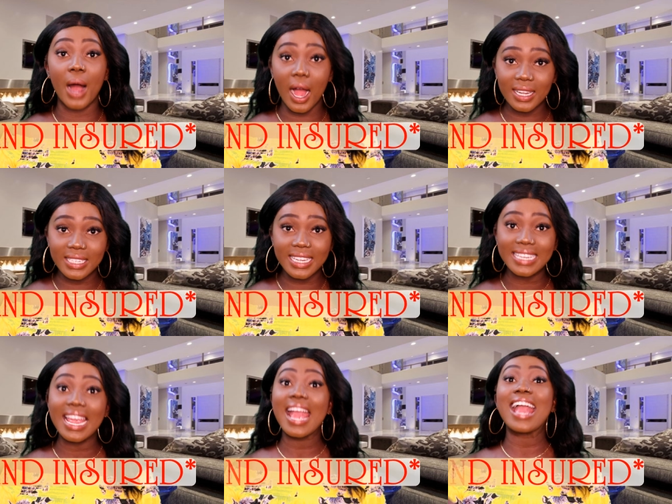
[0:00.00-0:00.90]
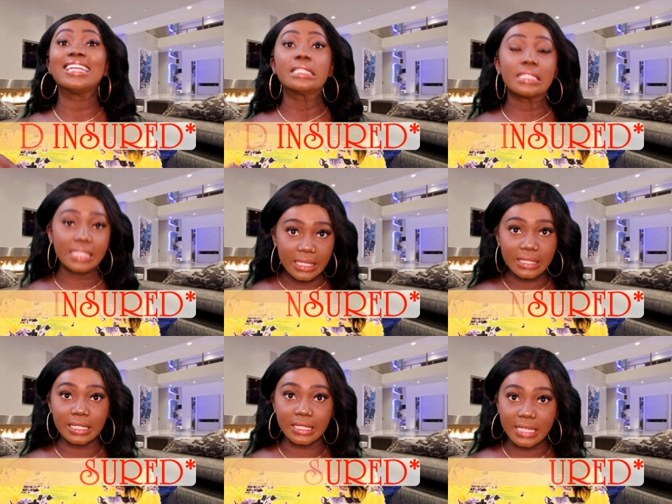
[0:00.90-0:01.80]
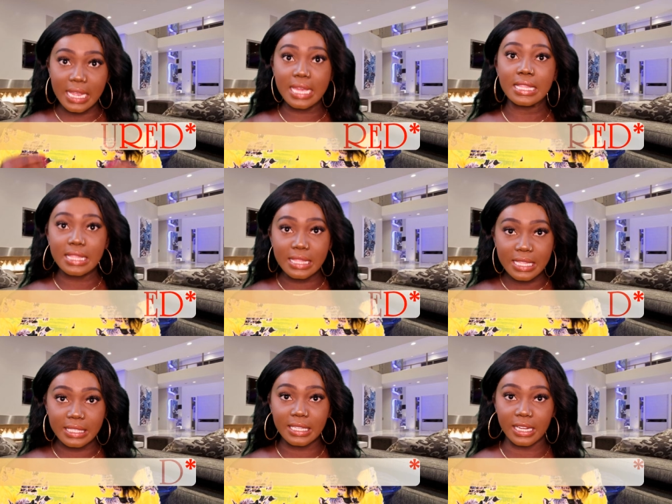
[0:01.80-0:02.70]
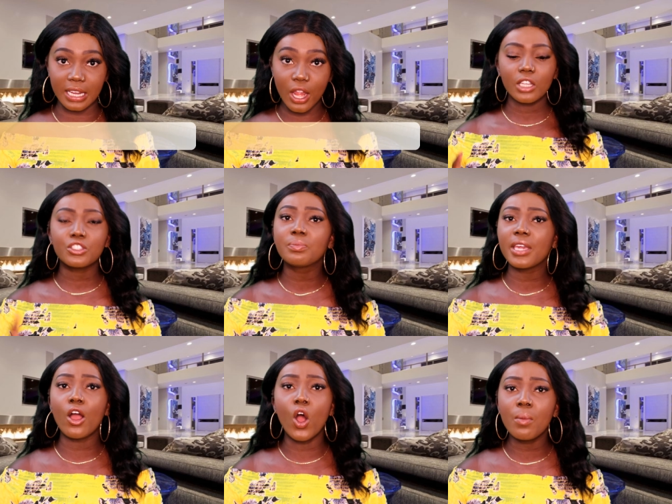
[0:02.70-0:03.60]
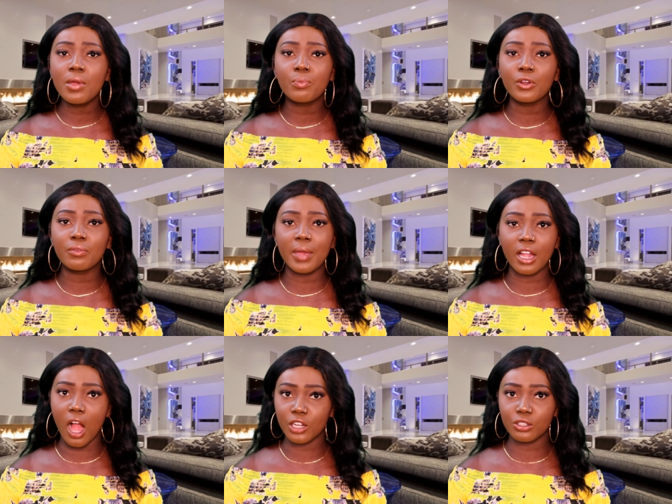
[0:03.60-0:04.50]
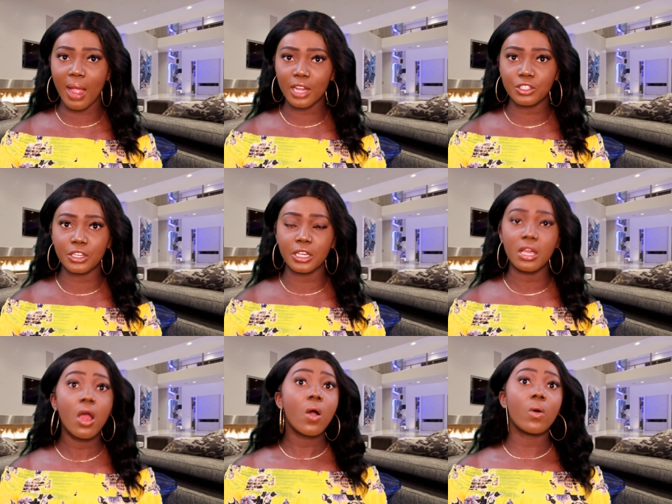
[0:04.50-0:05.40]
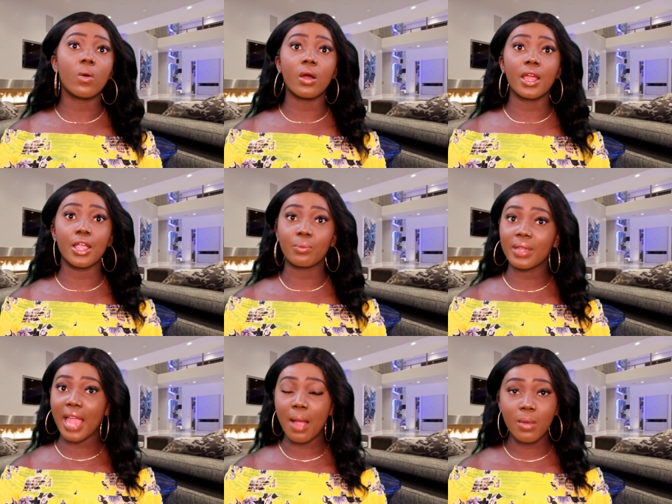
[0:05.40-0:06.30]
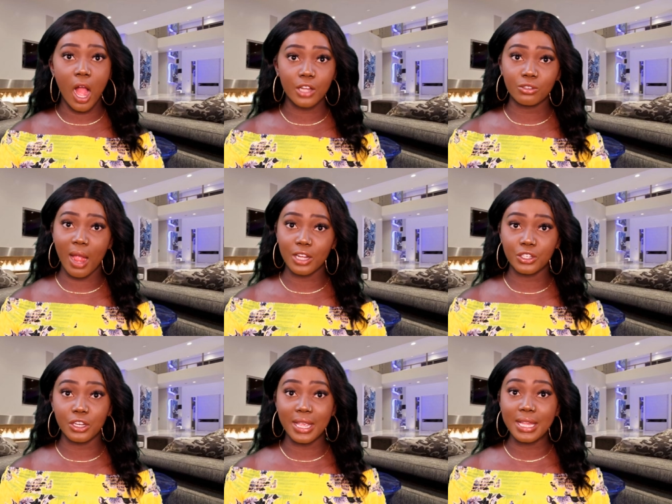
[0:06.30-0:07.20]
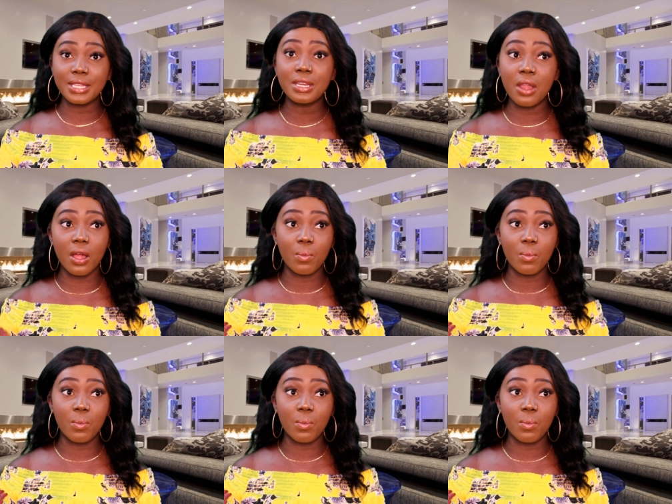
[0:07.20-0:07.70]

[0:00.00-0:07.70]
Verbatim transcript: bonded, and seasoned in the city. To be a home improvement contractor or a rehab contractor in